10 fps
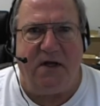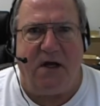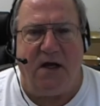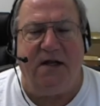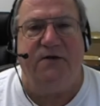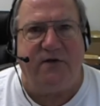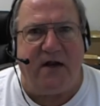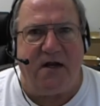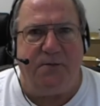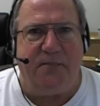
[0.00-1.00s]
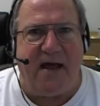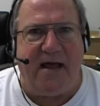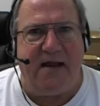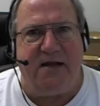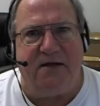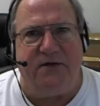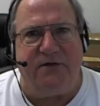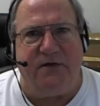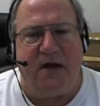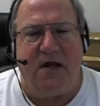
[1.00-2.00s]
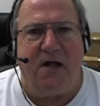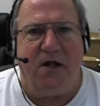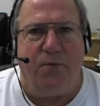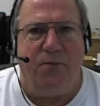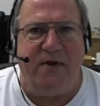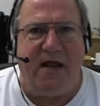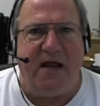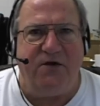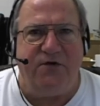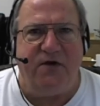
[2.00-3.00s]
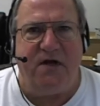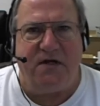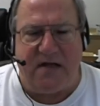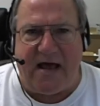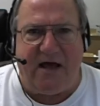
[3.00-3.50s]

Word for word: uh, incidentally, bag is BAG-number